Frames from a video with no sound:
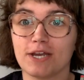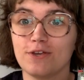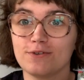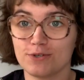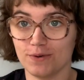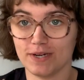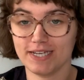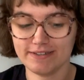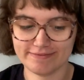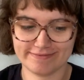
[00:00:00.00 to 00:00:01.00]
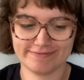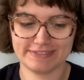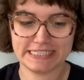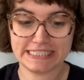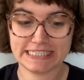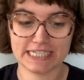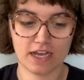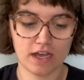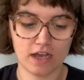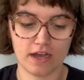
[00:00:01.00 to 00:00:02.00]
new toy.
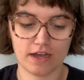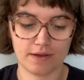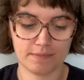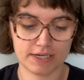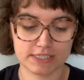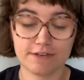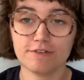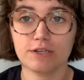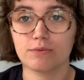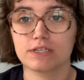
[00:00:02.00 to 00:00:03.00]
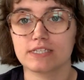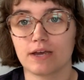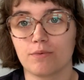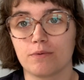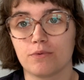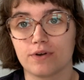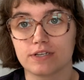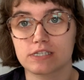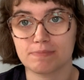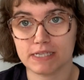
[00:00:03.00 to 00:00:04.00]
Um, I definitely wanted to get one more
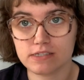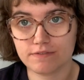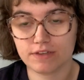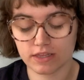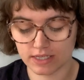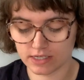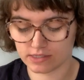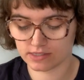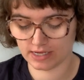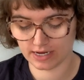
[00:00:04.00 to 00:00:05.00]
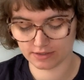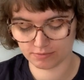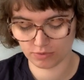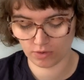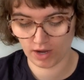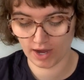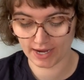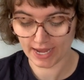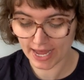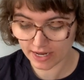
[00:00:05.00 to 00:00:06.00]
expensive than this and more
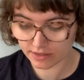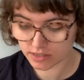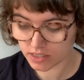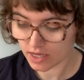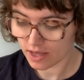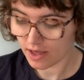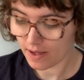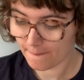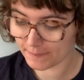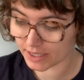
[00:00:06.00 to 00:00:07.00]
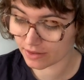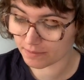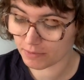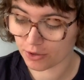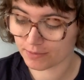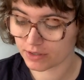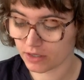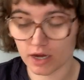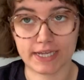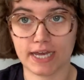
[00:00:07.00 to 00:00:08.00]
high end, but at the
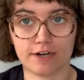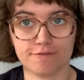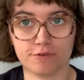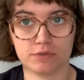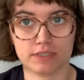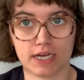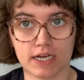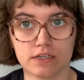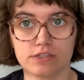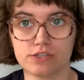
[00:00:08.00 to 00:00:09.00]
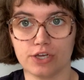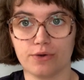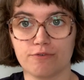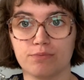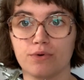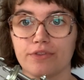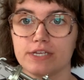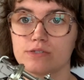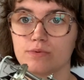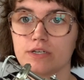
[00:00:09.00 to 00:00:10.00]
moment I can't afford that. So I've bought
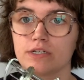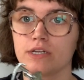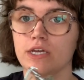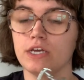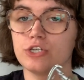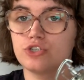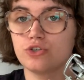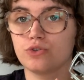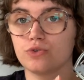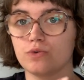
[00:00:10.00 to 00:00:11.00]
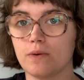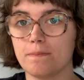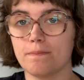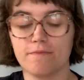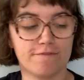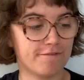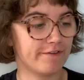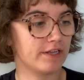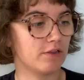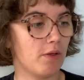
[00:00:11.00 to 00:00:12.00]
this one to
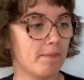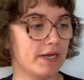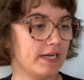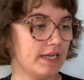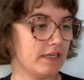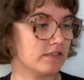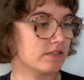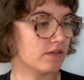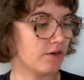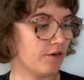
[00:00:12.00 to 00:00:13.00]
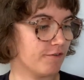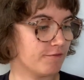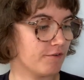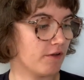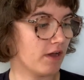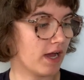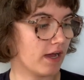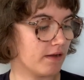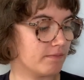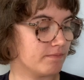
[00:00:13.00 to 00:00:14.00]
fulfill my needs of
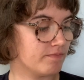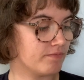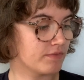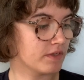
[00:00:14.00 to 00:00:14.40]
um,